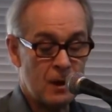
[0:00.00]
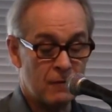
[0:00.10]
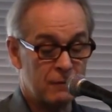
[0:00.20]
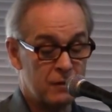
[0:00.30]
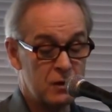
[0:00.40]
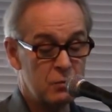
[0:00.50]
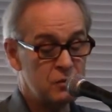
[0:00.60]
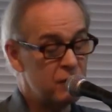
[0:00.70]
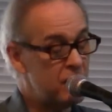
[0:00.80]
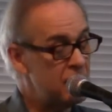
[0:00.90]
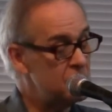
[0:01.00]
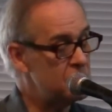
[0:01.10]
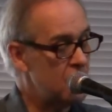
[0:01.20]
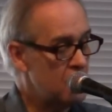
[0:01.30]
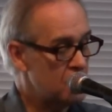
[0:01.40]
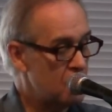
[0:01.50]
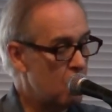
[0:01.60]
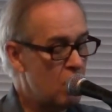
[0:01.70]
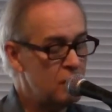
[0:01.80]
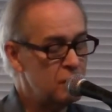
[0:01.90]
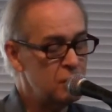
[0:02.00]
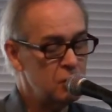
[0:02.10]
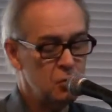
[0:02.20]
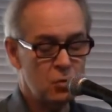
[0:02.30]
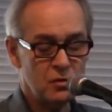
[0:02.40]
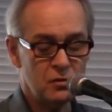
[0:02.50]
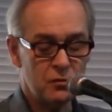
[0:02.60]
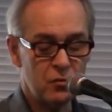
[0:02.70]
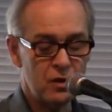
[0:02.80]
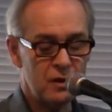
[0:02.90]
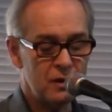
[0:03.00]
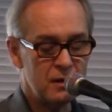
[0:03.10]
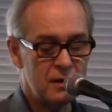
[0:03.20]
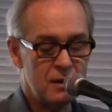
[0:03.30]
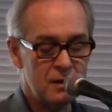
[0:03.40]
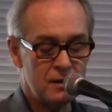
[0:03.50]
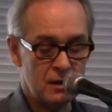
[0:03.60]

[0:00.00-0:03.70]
A fear was faced, someone who was afraid